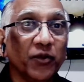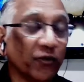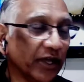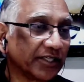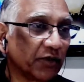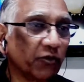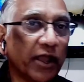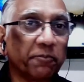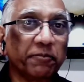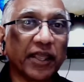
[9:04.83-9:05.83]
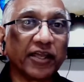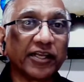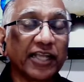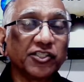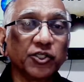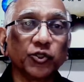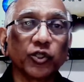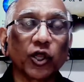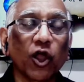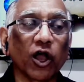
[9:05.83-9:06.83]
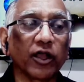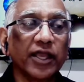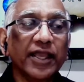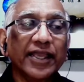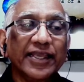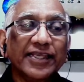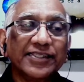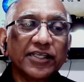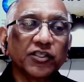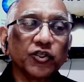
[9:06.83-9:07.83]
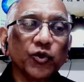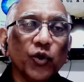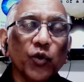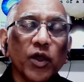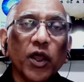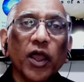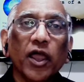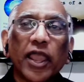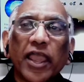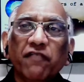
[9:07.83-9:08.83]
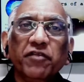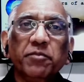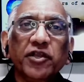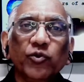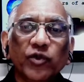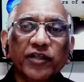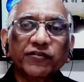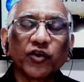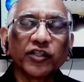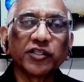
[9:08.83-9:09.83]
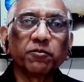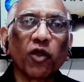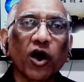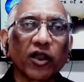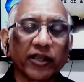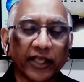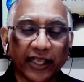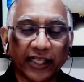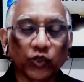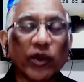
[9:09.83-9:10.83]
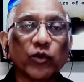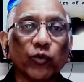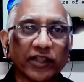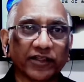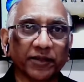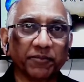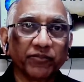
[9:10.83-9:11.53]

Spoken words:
Which is why I'm paying attention to the clock. He says, everybody who lives on this block is quite wealthy.